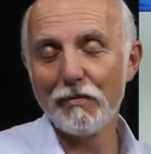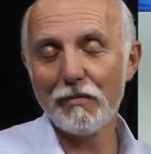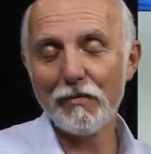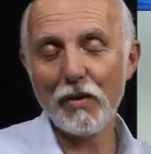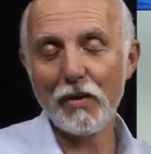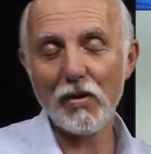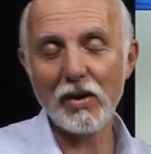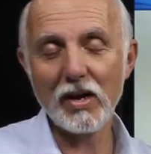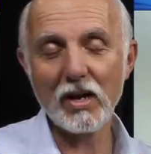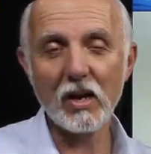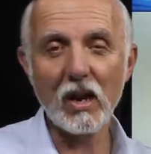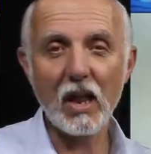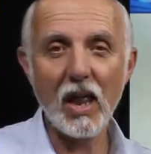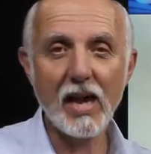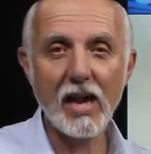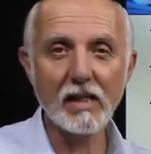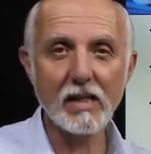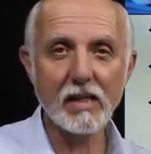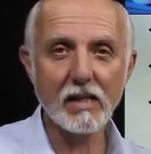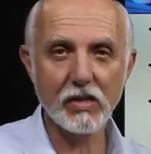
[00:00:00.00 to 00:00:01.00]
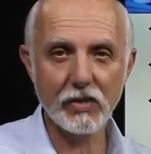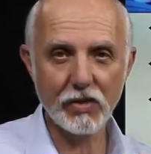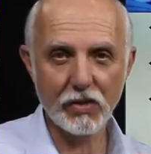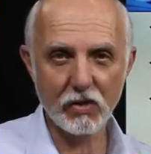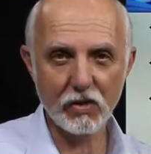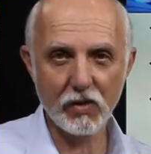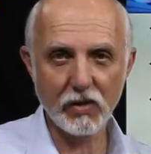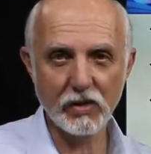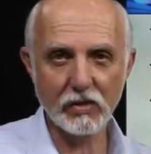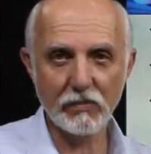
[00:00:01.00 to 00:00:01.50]
Very unlikely that
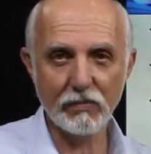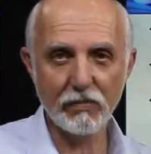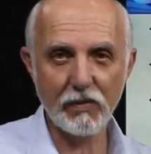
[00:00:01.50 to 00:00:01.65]
they're going to